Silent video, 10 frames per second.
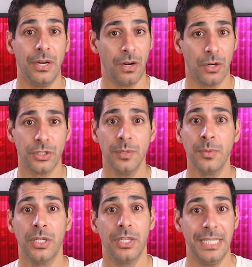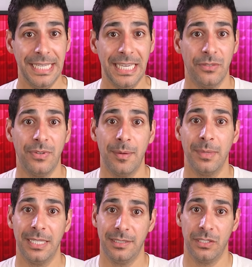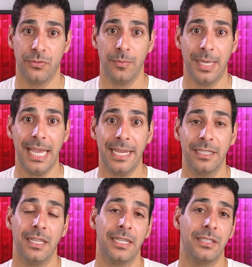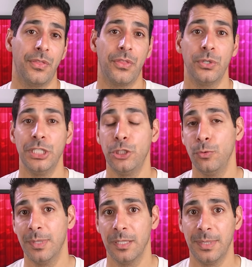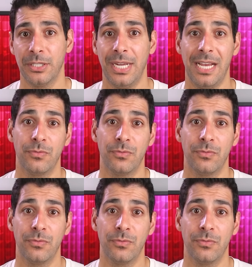There are some good EFM lenses from Canon like the 32mm